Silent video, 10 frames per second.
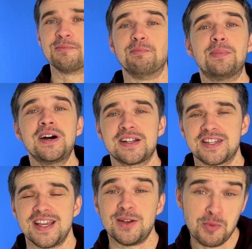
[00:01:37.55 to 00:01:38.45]
But
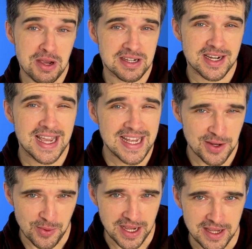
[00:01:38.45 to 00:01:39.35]
it works
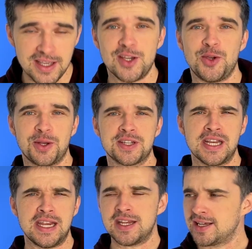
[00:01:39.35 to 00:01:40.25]
anyway. You could
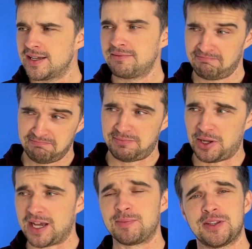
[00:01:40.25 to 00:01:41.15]
say,
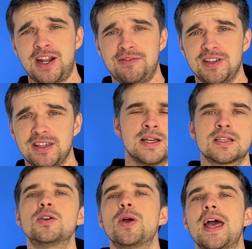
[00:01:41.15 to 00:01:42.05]
Polak Potrafi.
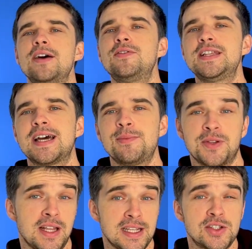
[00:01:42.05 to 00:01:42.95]
So every time you'd
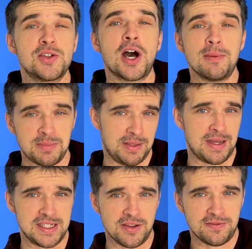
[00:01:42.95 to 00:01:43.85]
like to
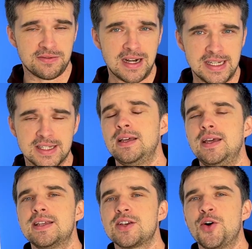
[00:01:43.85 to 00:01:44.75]
compliment your friend,
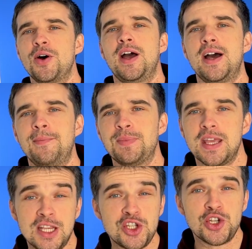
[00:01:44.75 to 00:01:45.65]
his or her
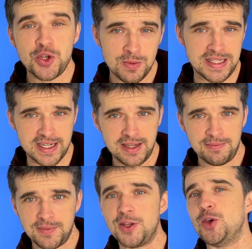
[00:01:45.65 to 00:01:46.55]

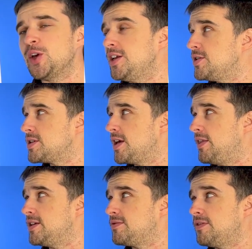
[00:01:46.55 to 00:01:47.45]
ingenuity, you can use
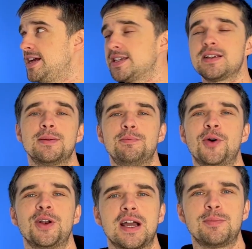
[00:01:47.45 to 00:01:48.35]
this phrase,
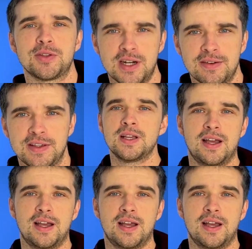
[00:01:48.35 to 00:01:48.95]
Polak Potrafi.